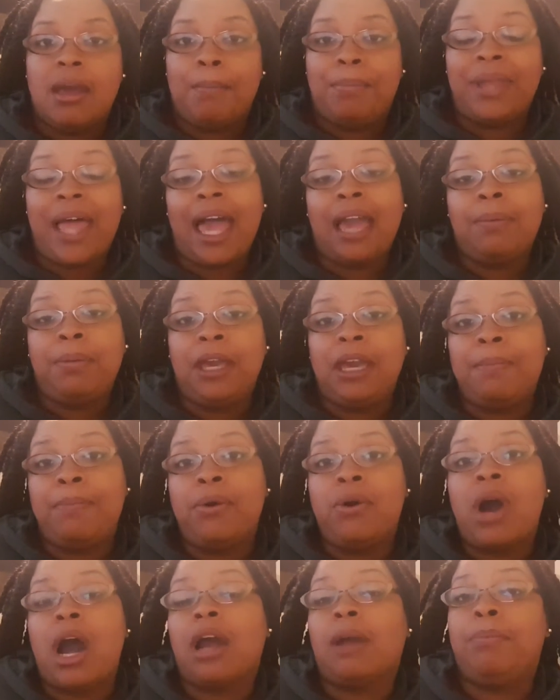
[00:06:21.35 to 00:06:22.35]
Black
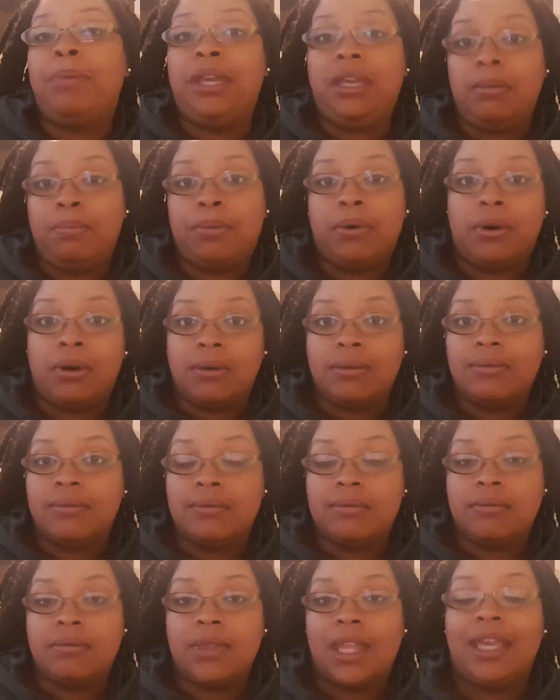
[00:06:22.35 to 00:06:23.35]
people are people.
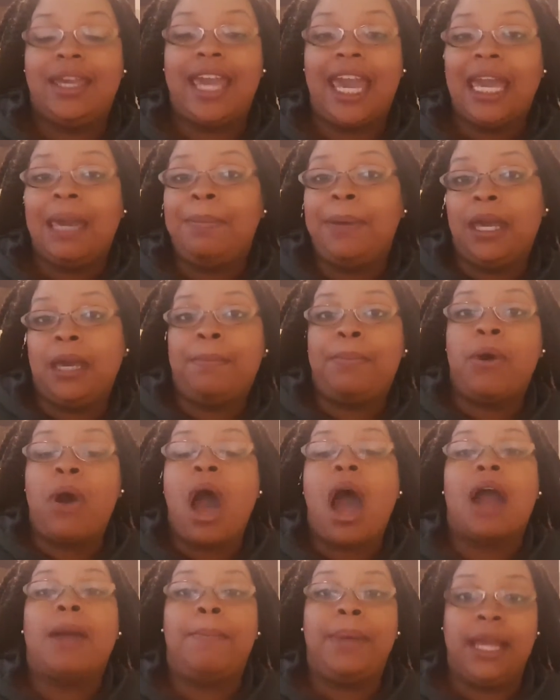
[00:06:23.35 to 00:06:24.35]
Gay people
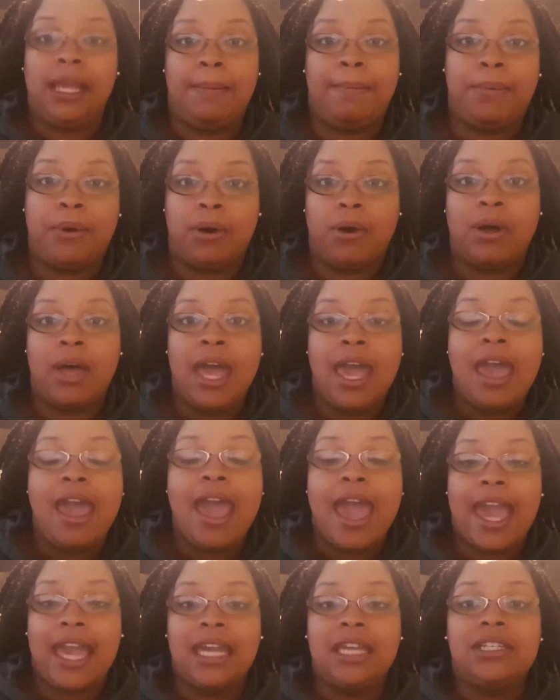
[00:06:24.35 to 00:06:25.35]
are people.
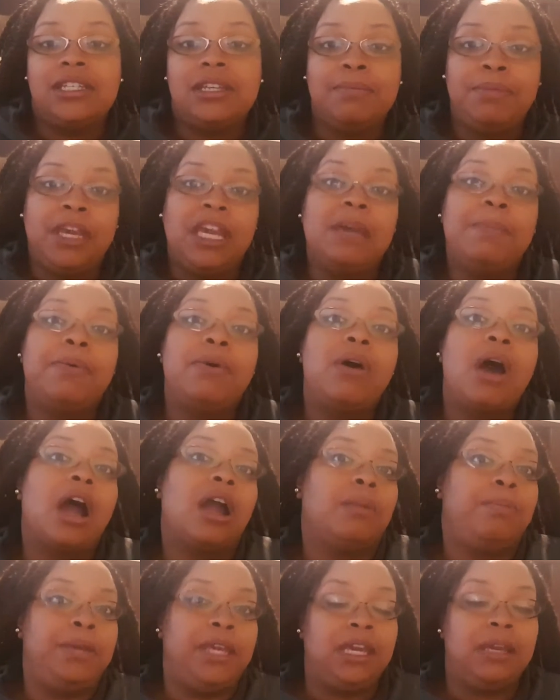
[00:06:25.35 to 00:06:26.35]
Asian people
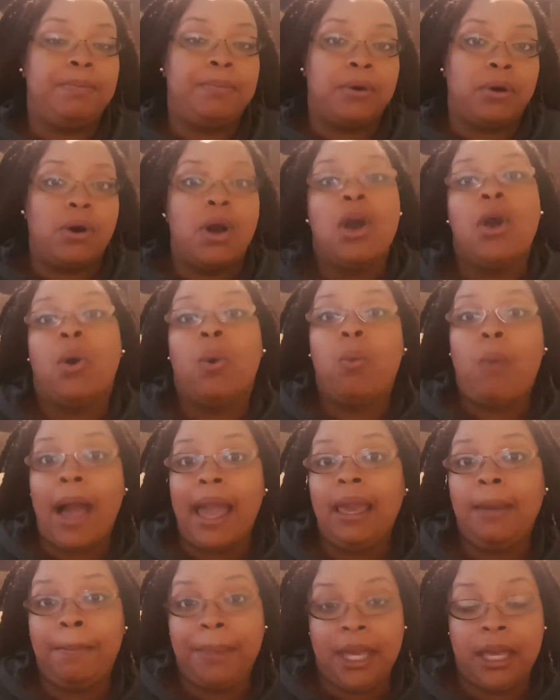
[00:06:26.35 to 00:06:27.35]
are people.
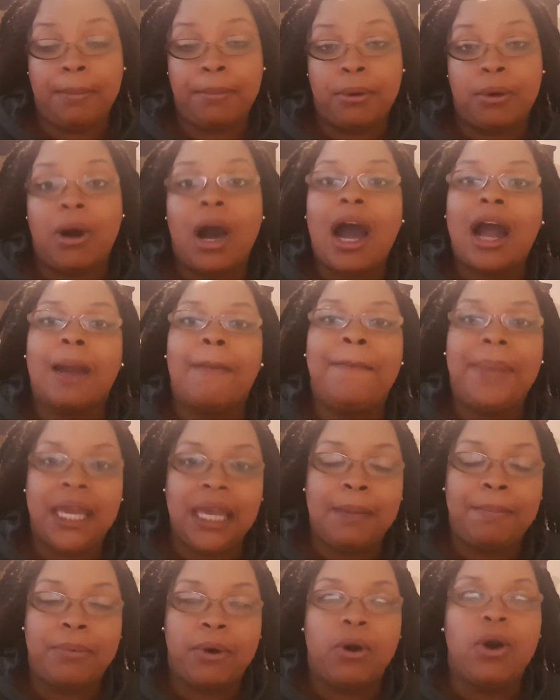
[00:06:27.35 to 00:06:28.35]
White people are
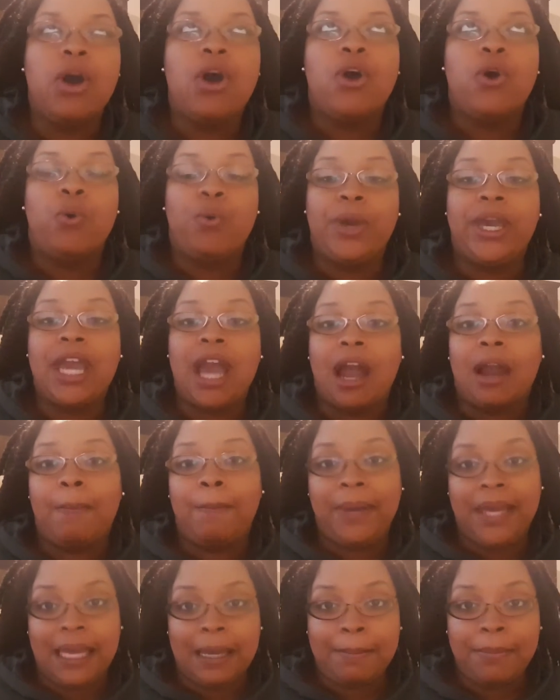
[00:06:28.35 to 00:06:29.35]
people. We are
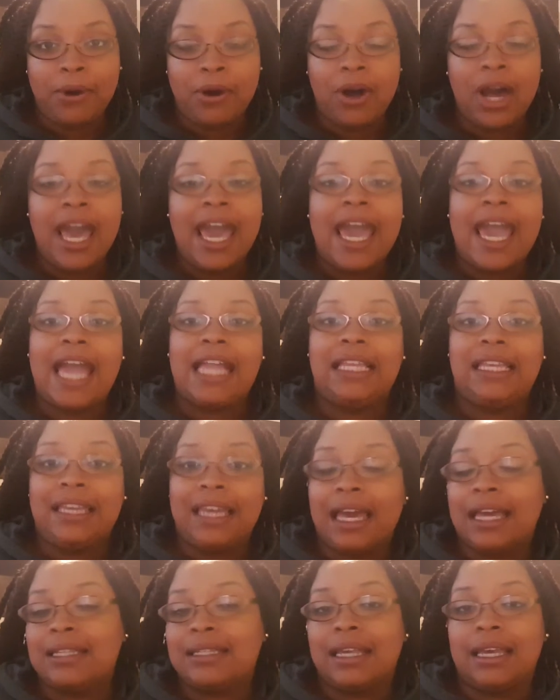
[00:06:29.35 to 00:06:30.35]
people. And
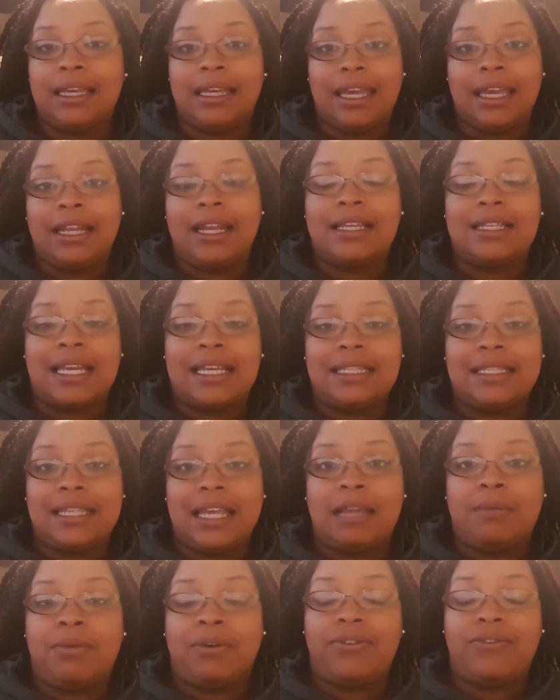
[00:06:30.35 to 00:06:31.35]
yes, again, as I
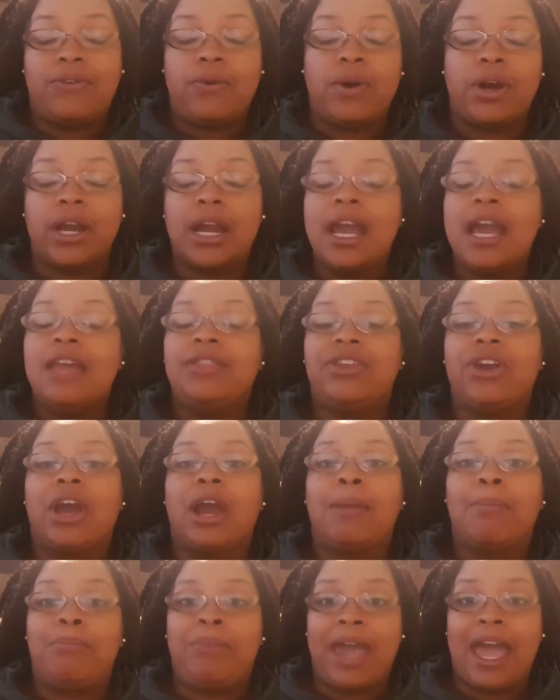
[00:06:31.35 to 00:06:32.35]
said before, there
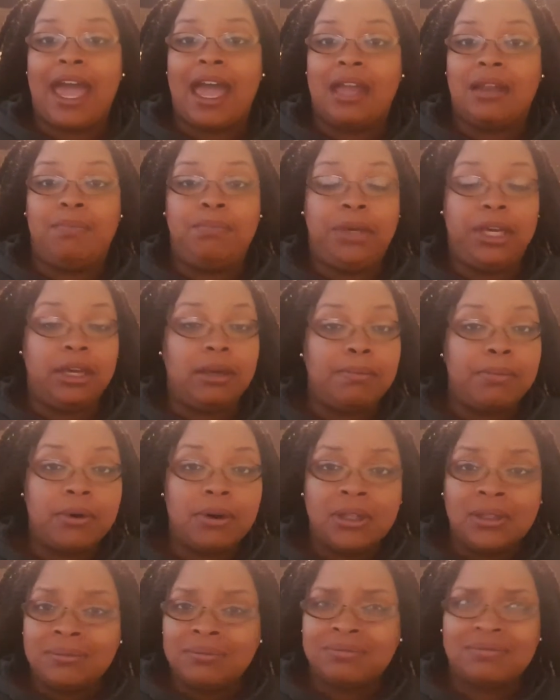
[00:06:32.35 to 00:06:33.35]
are bad
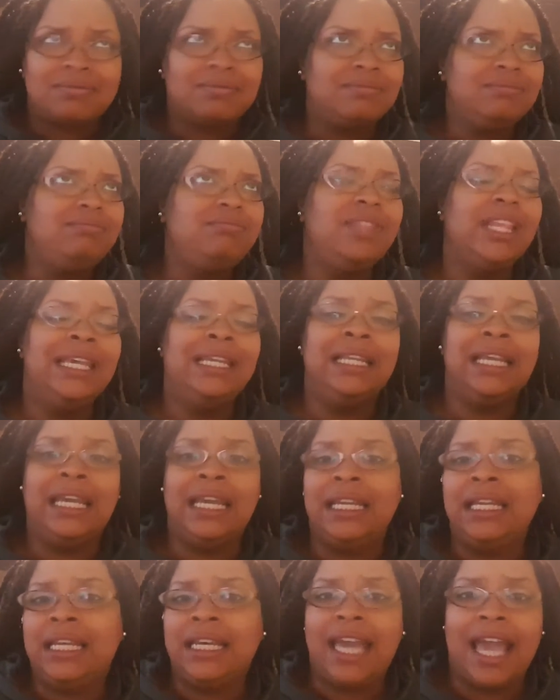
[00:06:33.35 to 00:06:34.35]
people in
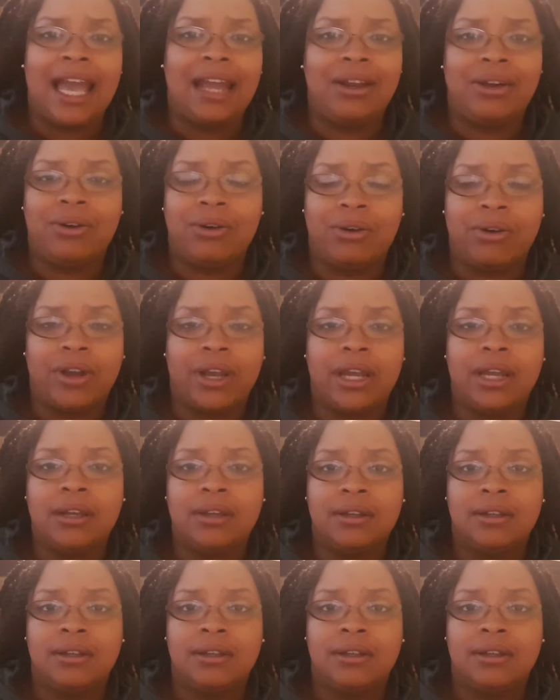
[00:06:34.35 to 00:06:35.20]
any category.